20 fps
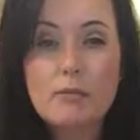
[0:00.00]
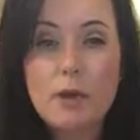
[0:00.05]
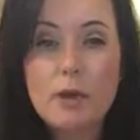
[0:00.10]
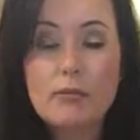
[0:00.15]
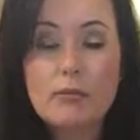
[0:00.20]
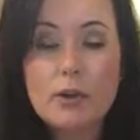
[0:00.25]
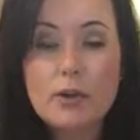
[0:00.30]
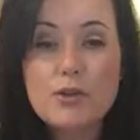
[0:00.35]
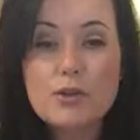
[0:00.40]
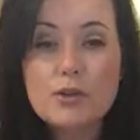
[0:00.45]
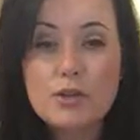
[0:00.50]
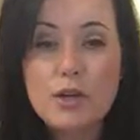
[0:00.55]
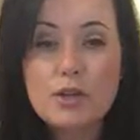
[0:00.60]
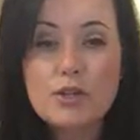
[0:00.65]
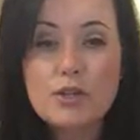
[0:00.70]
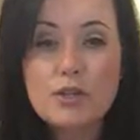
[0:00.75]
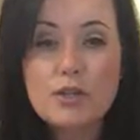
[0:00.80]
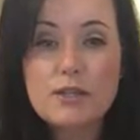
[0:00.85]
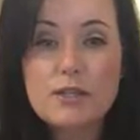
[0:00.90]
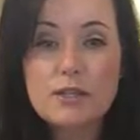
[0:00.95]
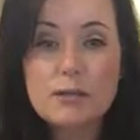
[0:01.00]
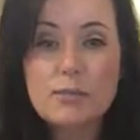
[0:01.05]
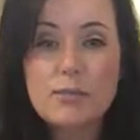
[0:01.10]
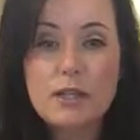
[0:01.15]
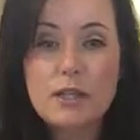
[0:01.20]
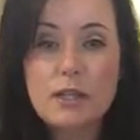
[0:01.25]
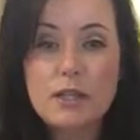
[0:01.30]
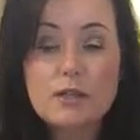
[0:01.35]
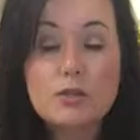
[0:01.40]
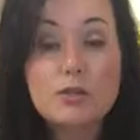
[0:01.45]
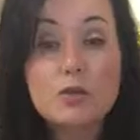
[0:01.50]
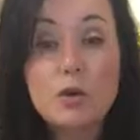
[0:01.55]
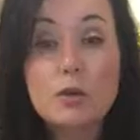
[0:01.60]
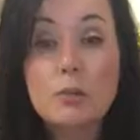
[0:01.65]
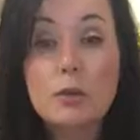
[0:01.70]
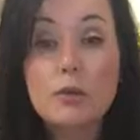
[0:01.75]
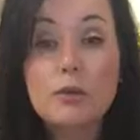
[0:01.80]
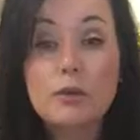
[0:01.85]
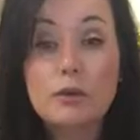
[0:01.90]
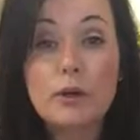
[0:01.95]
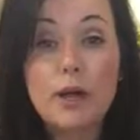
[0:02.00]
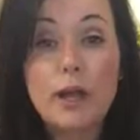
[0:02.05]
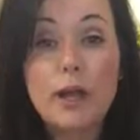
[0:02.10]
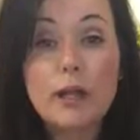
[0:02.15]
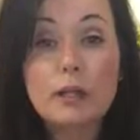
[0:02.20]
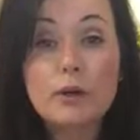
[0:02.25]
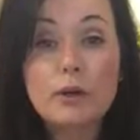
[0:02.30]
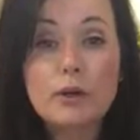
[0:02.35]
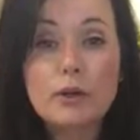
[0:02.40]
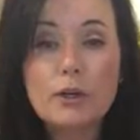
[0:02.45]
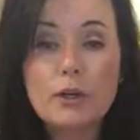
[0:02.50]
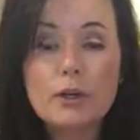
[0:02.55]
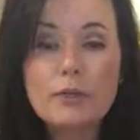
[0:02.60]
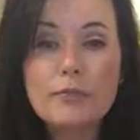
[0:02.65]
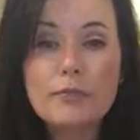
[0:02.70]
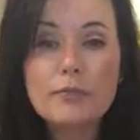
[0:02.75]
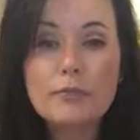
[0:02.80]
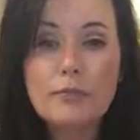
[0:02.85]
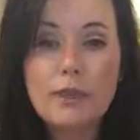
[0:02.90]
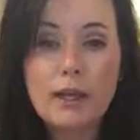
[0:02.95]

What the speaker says: but frustration is something that's normal for any learner,